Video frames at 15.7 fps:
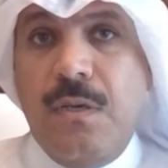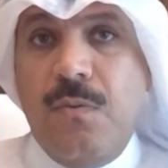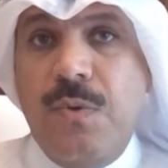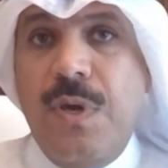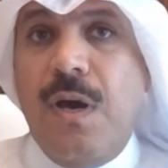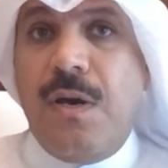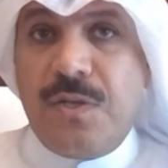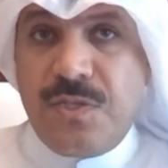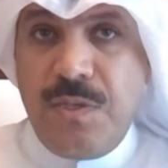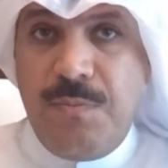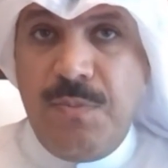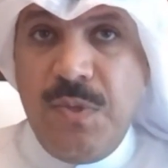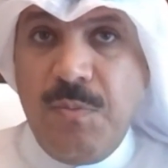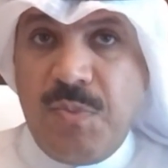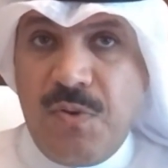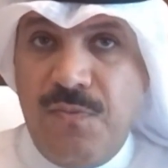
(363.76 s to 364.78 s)
Uh, we are
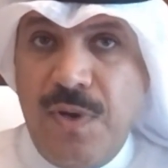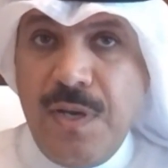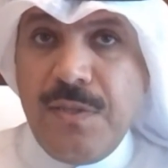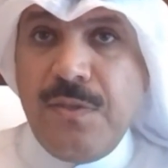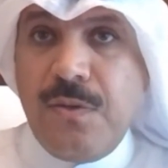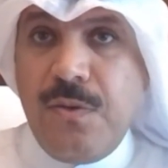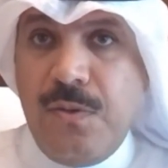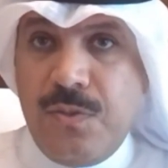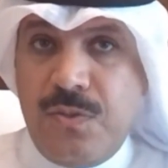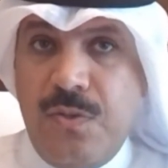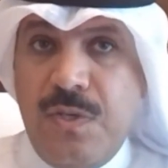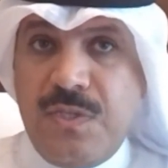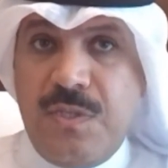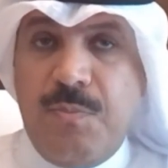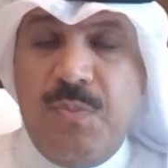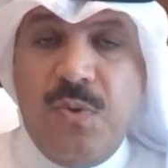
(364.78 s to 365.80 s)
providing also
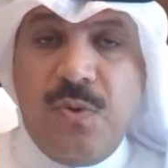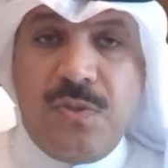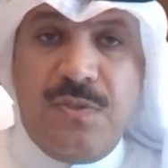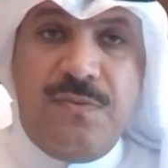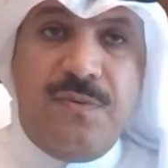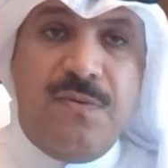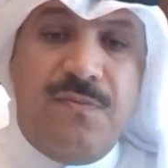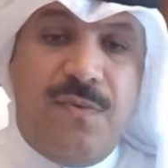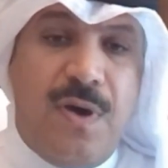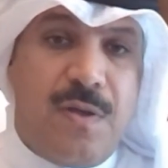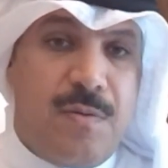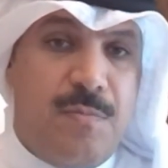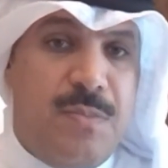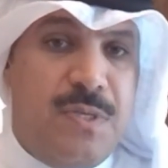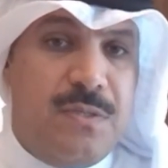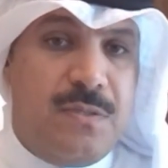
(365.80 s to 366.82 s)
a supportive
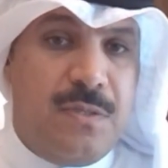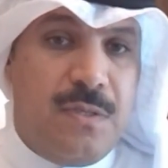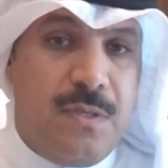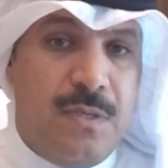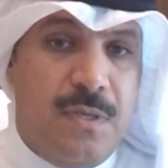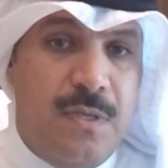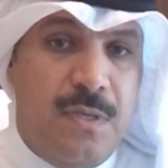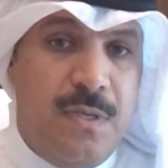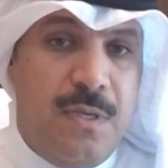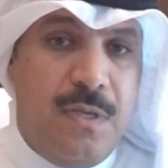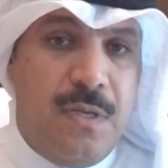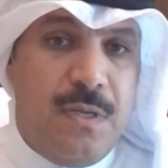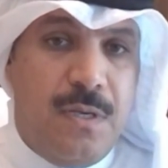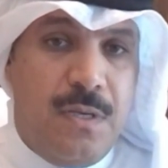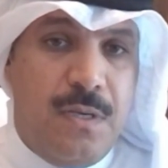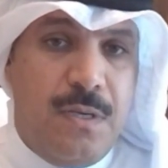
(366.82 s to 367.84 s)
environment uh,
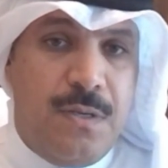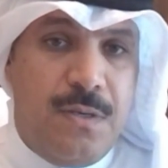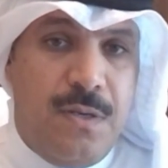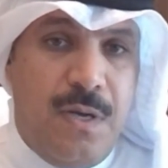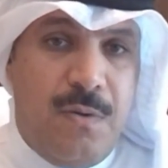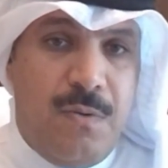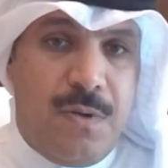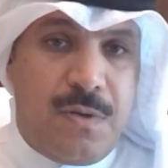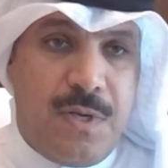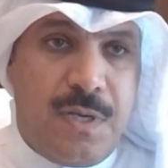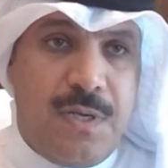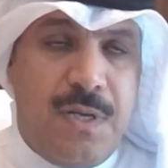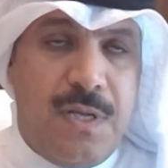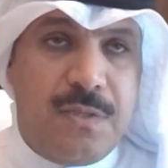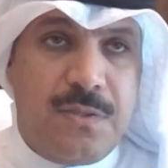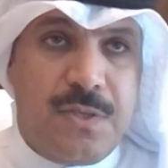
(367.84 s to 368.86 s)
uh, in our
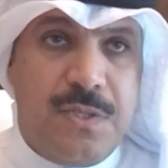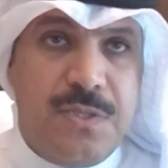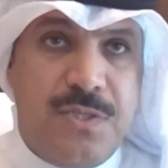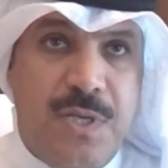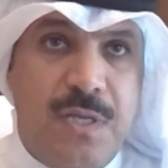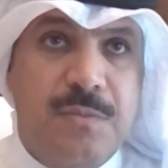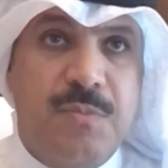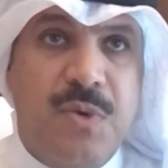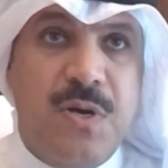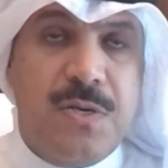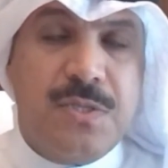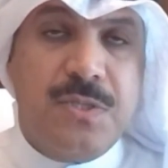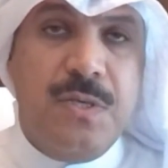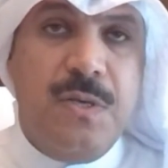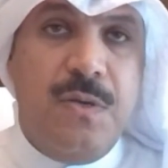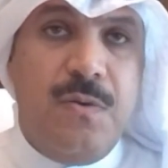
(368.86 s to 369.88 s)
regulatory sandbox,
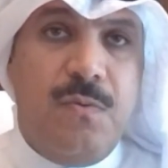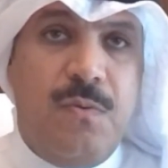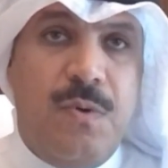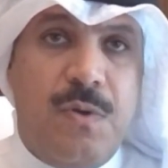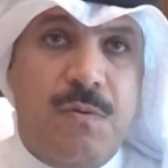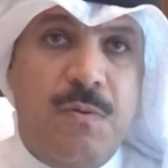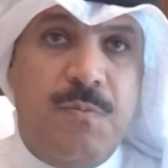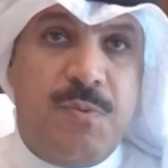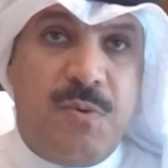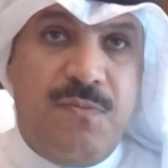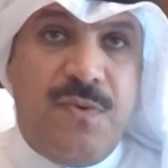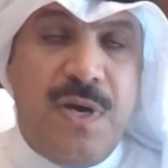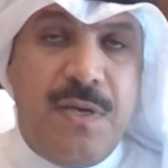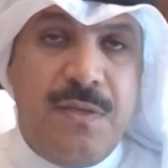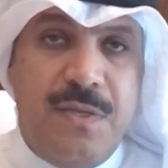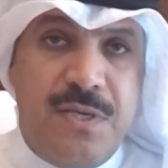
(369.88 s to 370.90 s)
where we
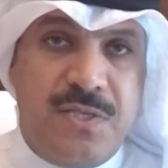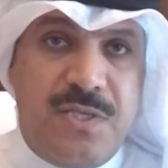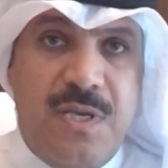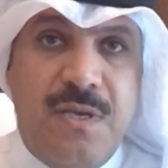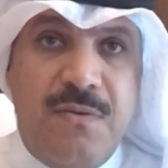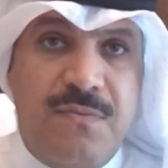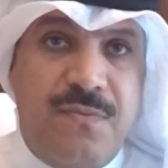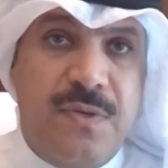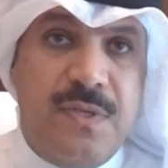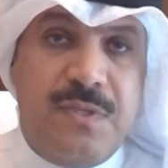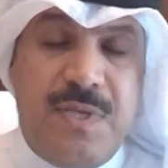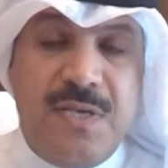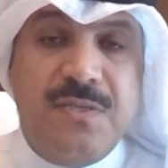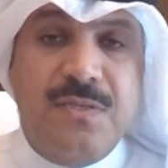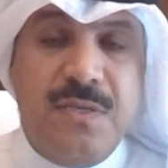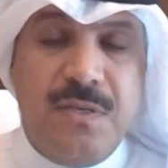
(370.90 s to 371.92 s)
provide a safe
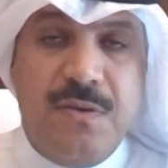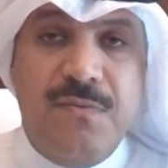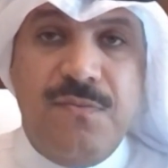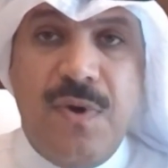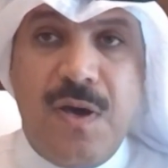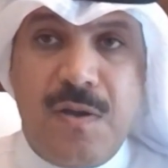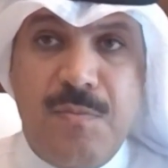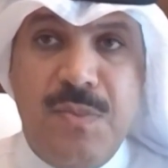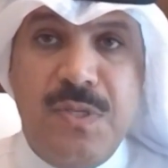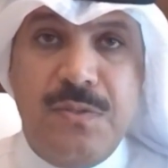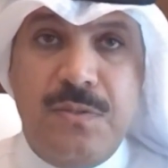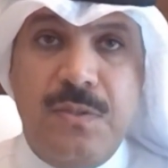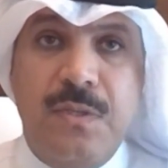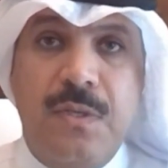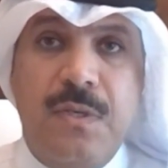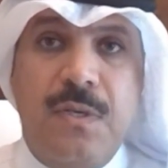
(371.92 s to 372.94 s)
testing environment
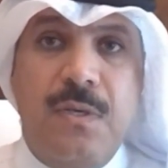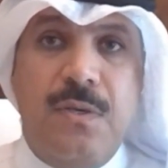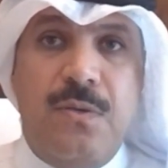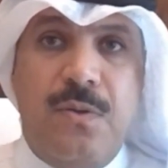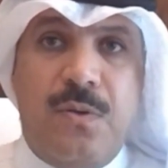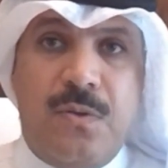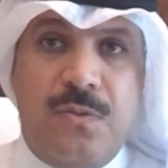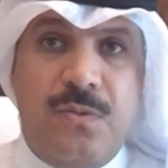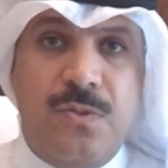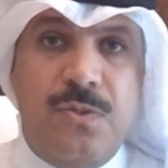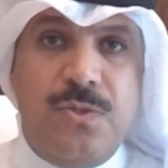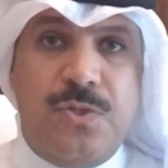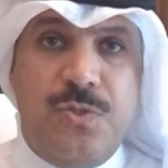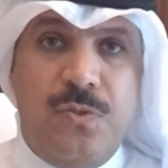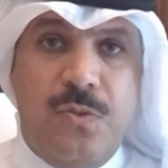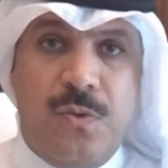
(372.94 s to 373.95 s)
in order to
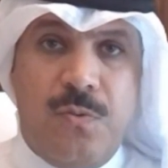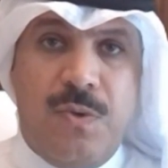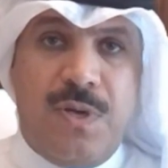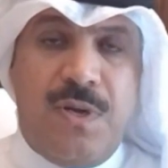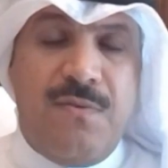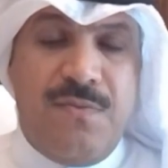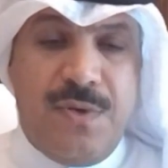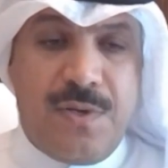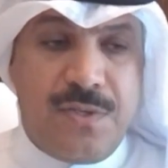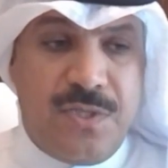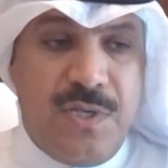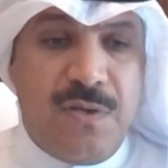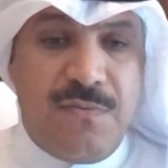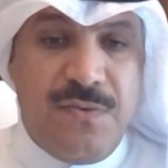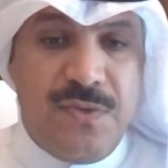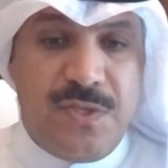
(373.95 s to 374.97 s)
ensure whatever
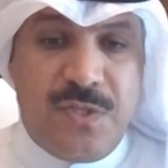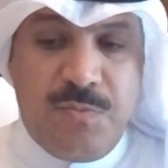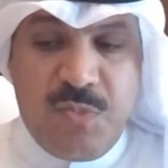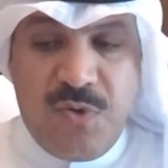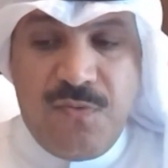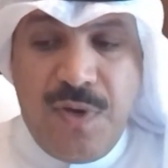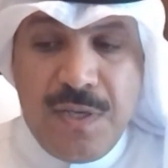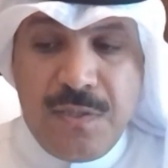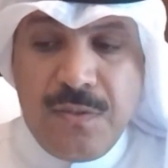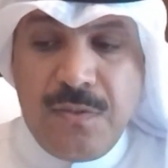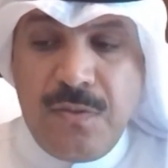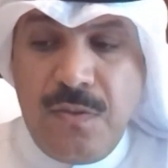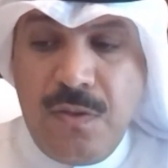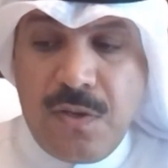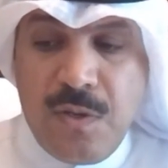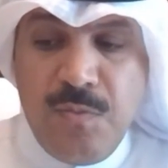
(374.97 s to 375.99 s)
service provided
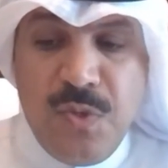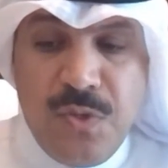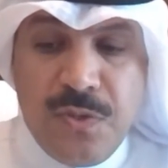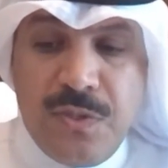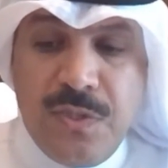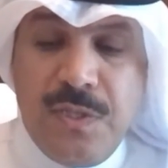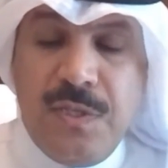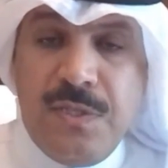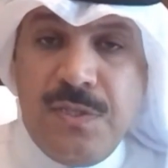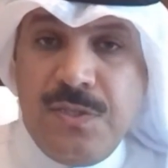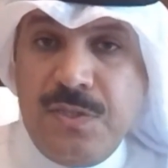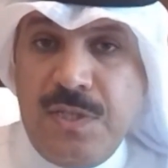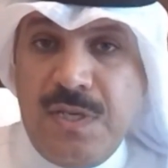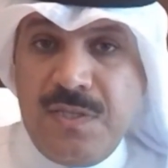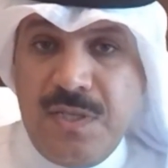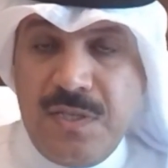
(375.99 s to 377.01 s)
to the community
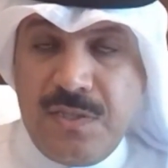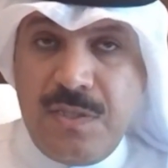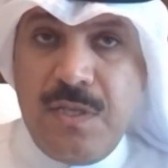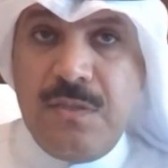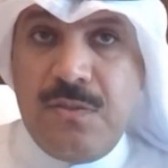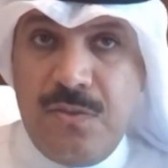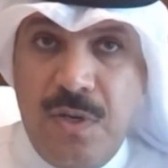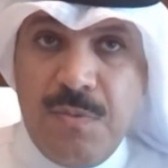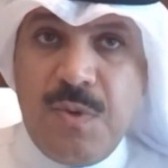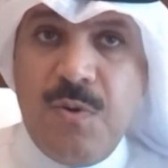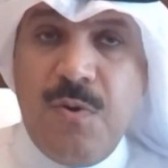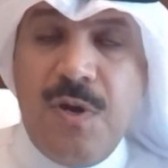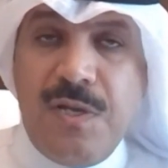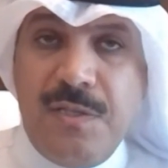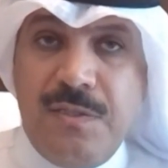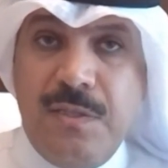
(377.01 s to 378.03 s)
is, as I said, top
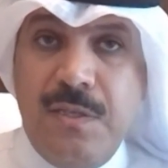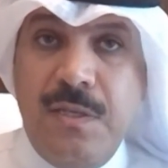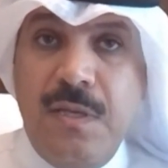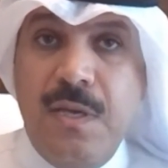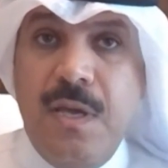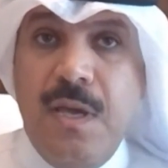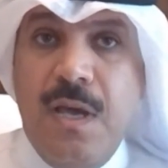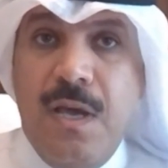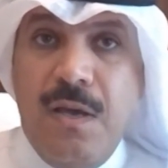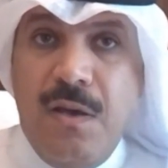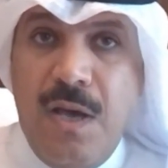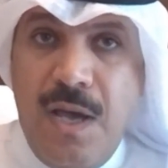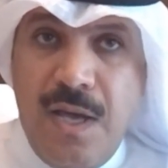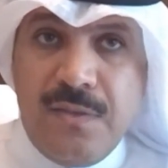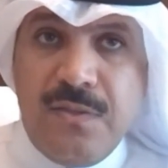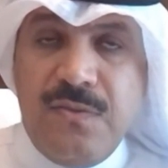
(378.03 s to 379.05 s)
quality,
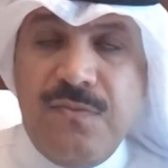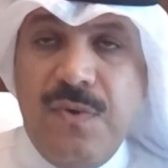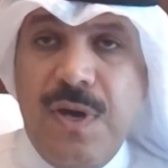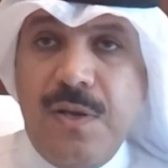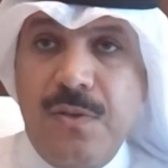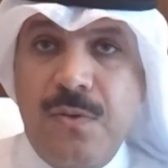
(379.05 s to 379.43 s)
added